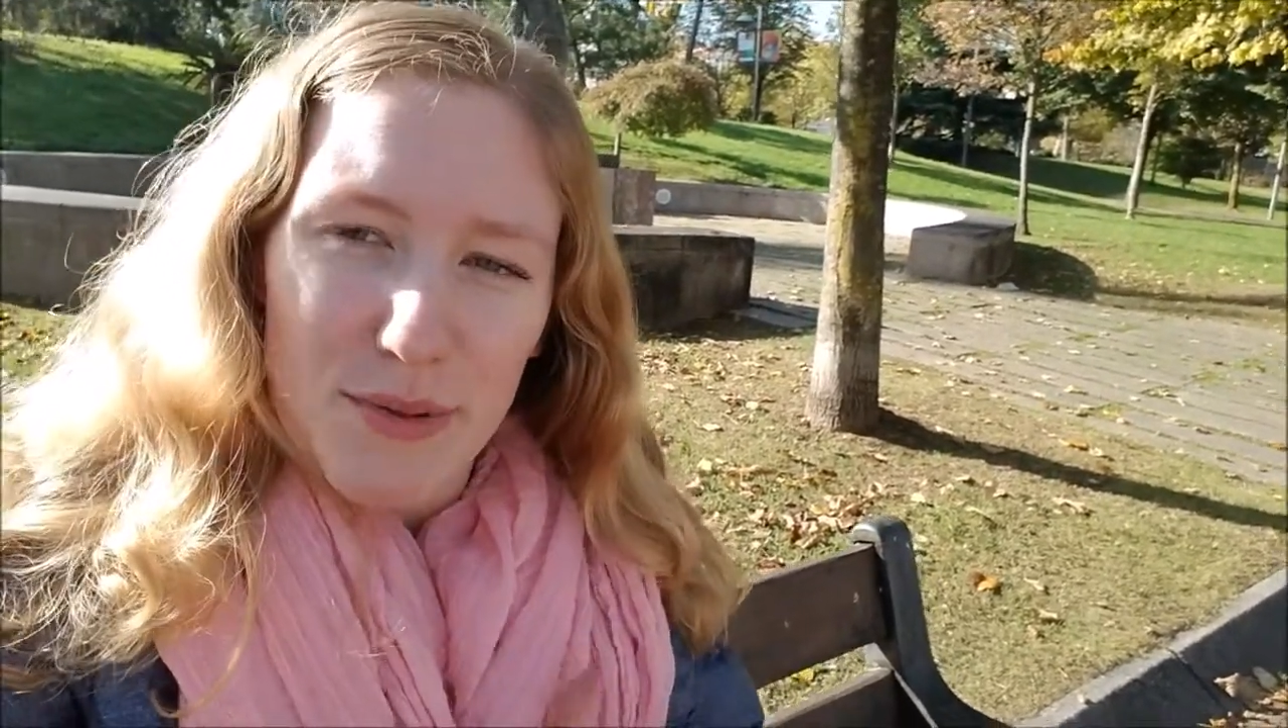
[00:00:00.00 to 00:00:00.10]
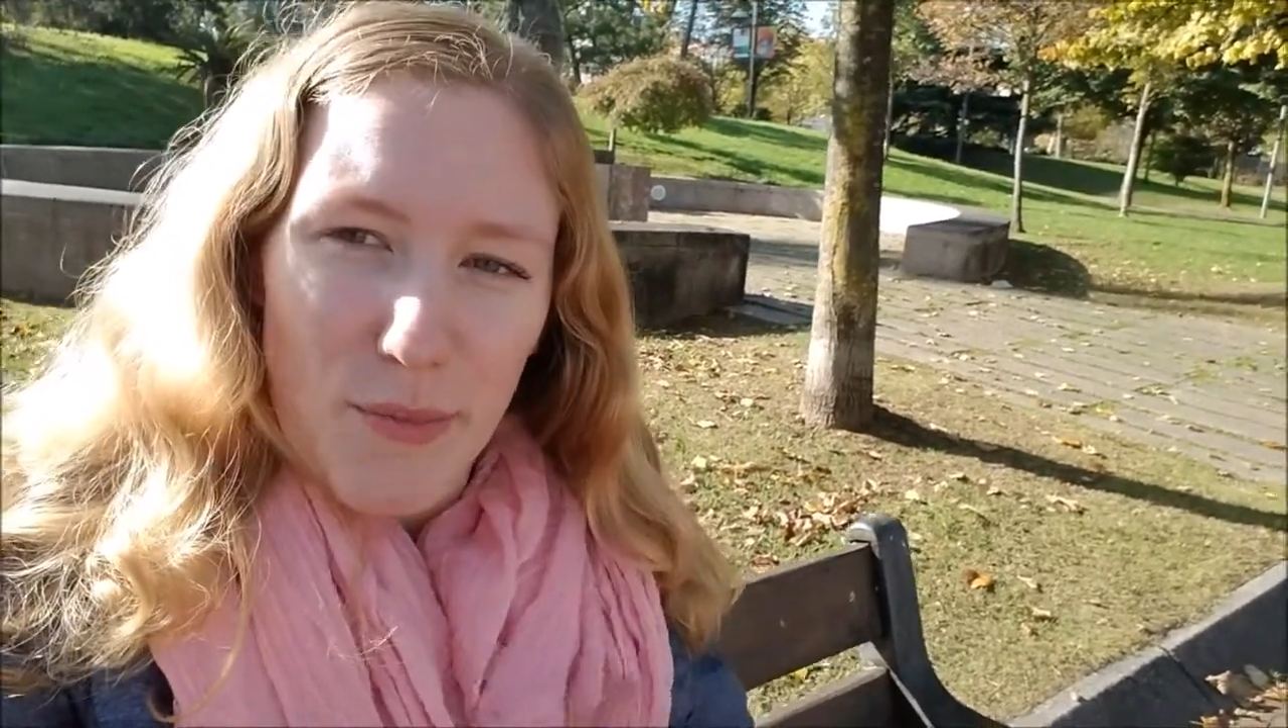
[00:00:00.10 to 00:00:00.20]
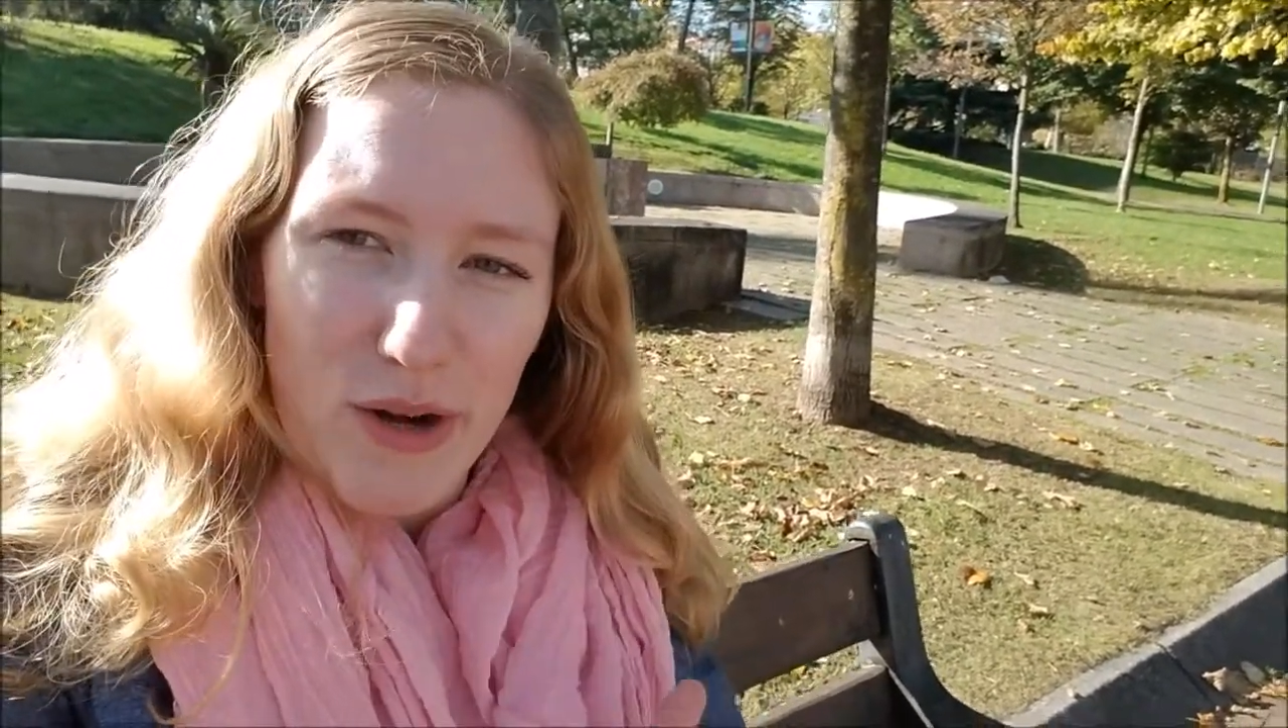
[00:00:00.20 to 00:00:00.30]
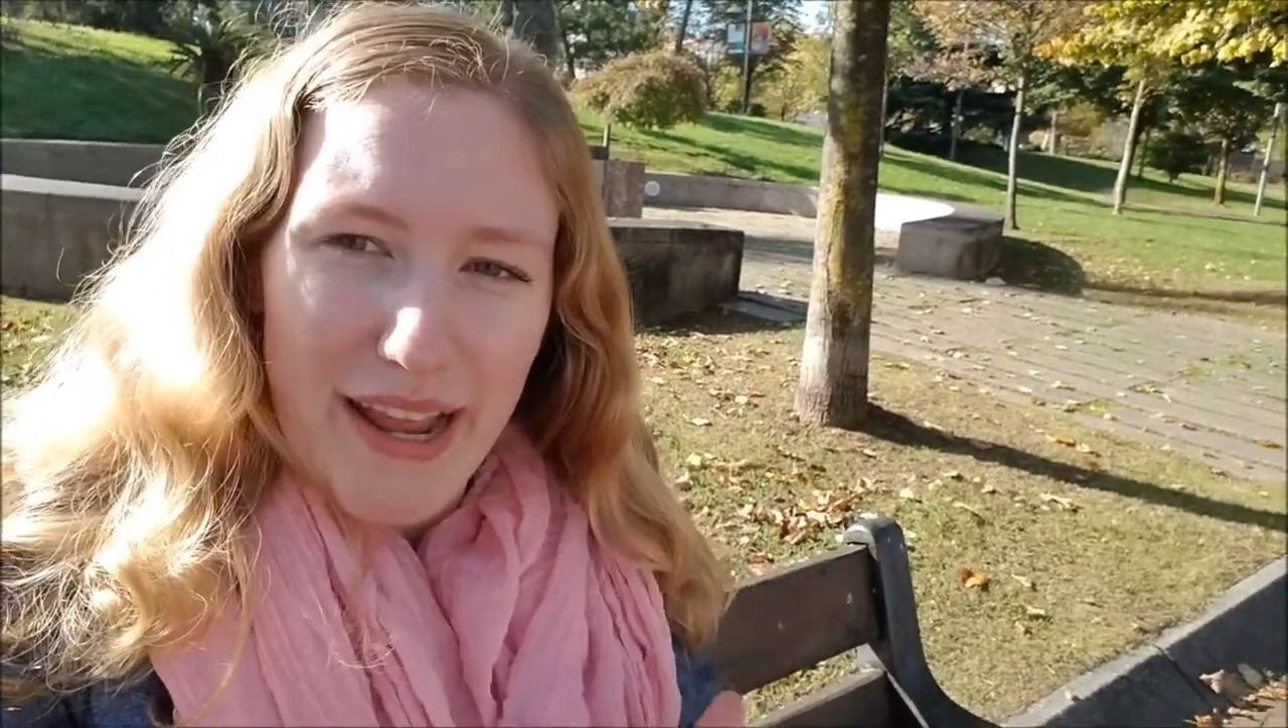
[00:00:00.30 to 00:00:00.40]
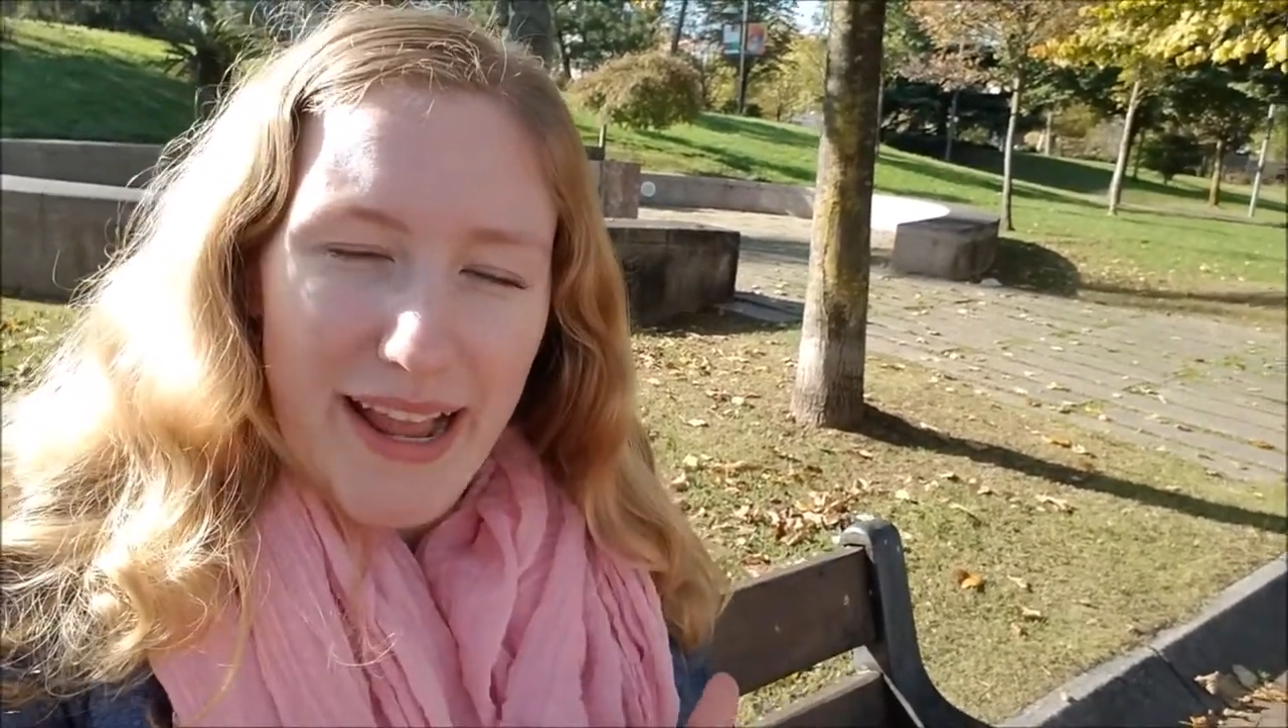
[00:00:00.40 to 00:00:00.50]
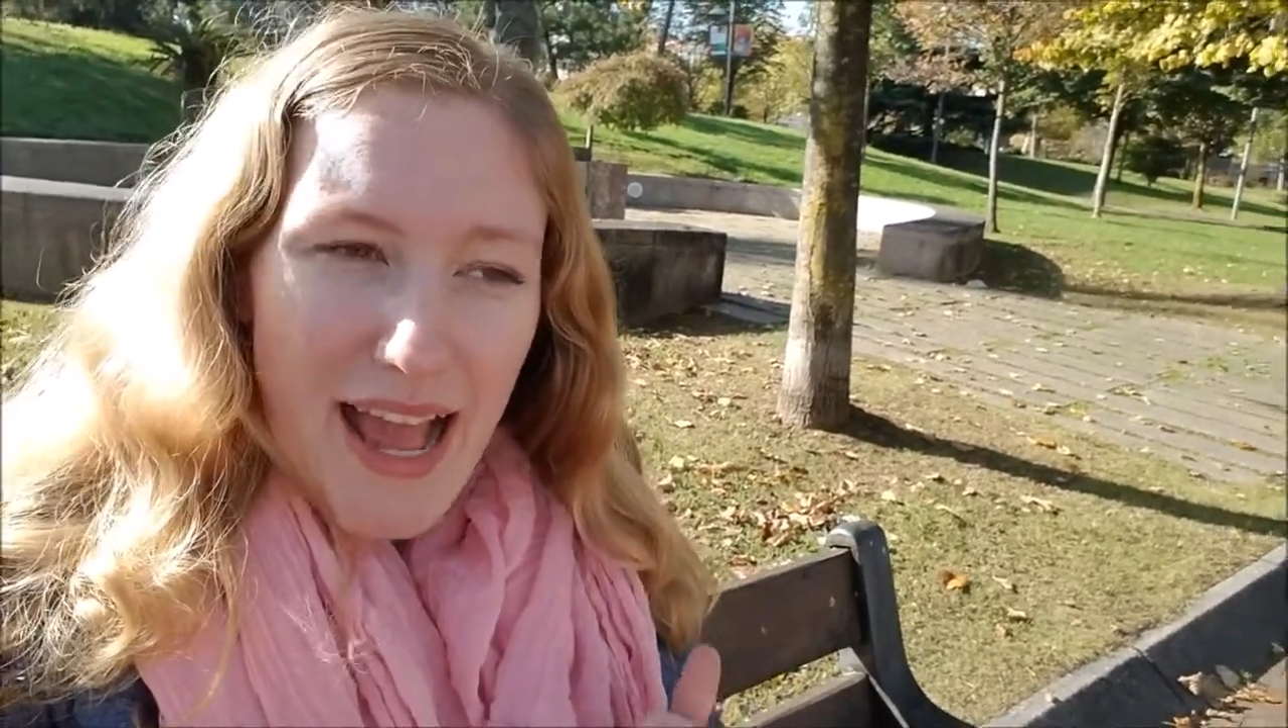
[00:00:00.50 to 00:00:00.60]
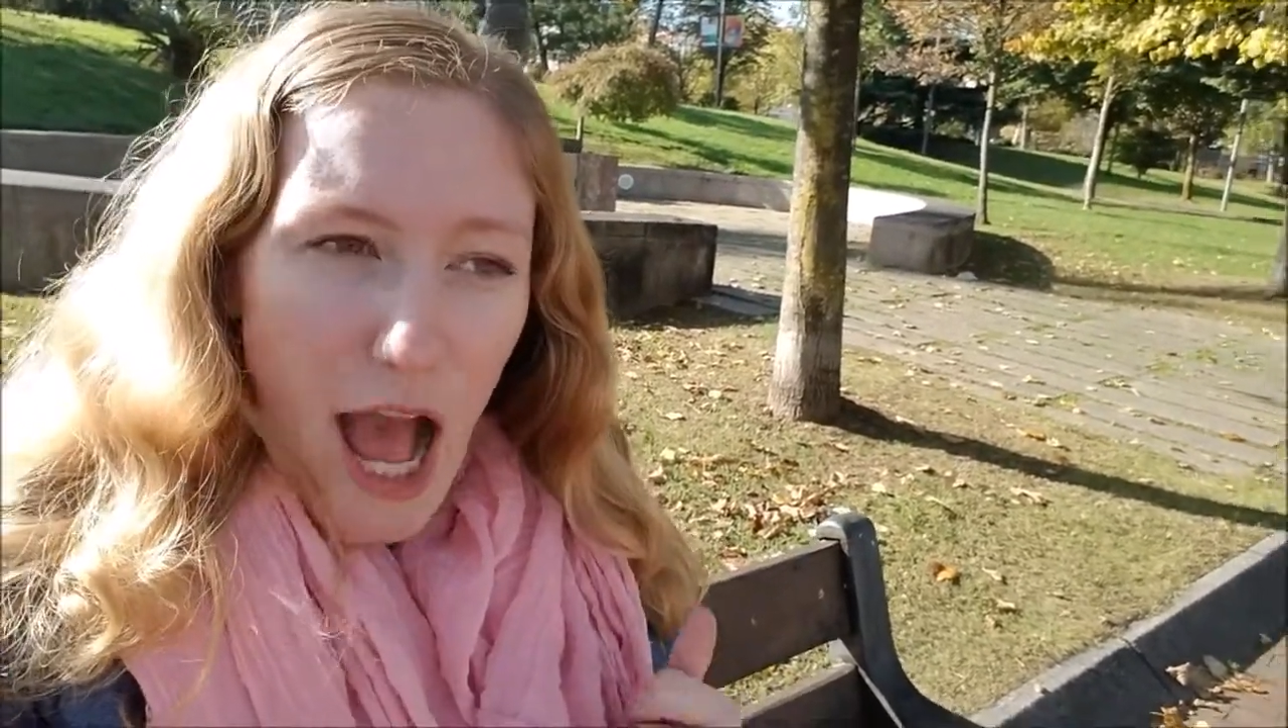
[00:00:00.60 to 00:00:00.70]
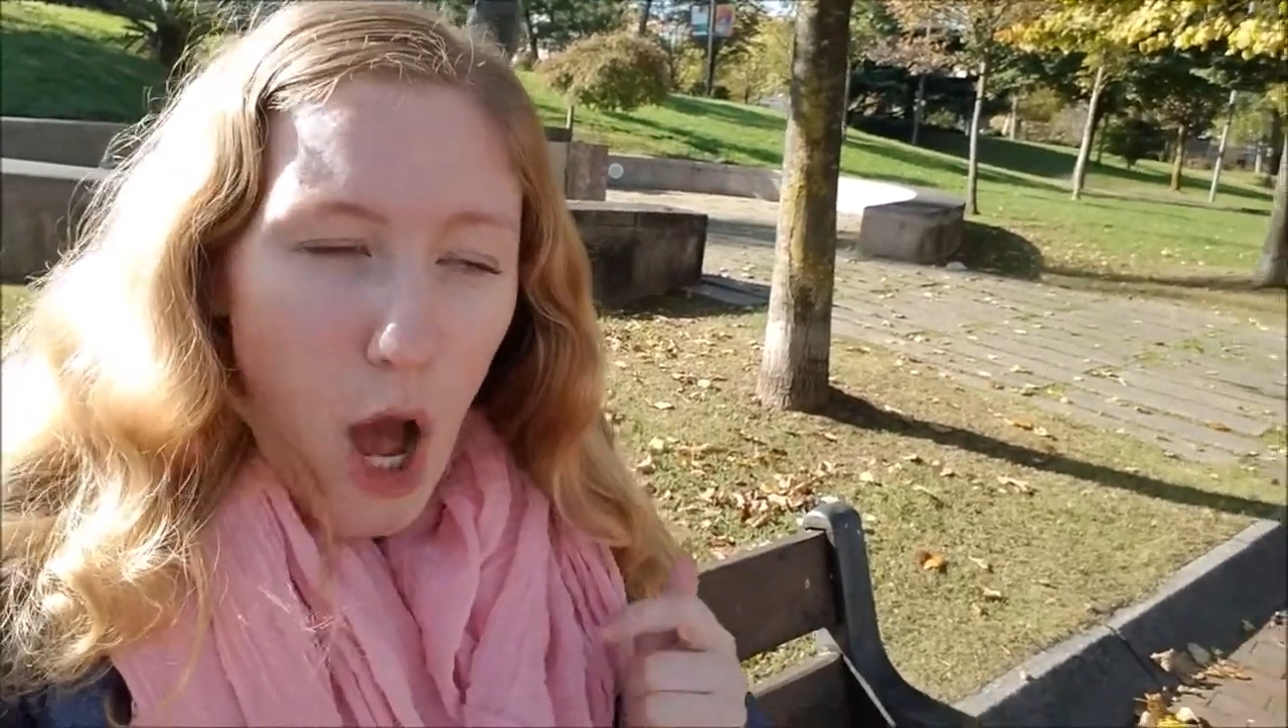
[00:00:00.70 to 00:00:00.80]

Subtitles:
good morning,